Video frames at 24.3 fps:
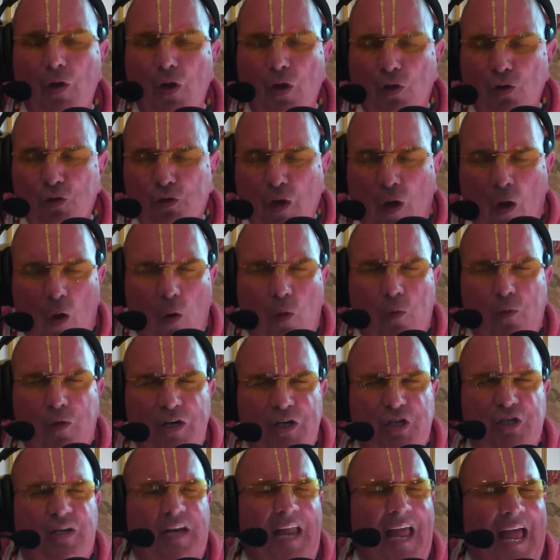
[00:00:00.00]
So
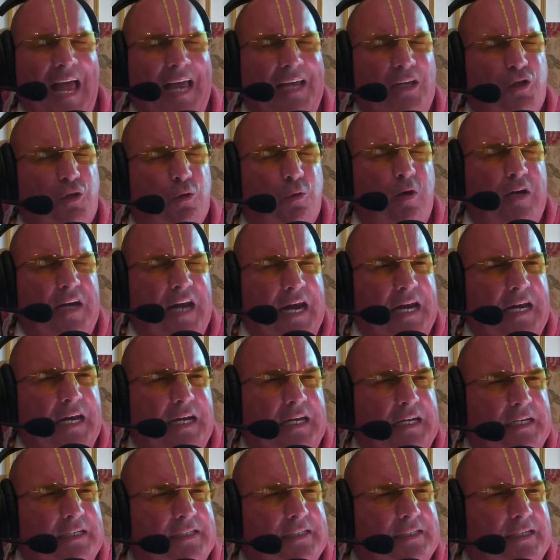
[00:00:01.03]
Krishna has
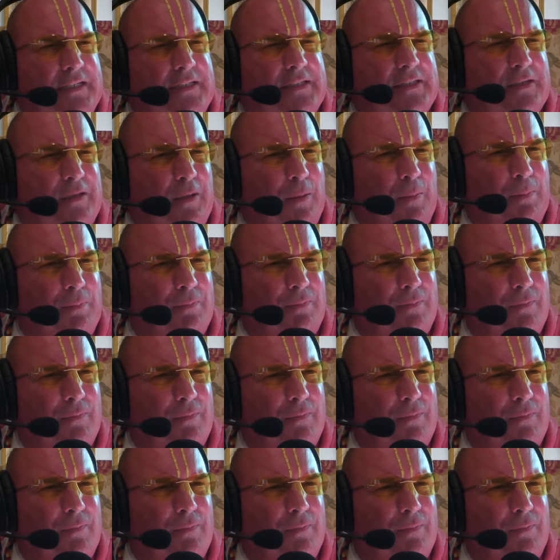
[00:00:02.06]
created a system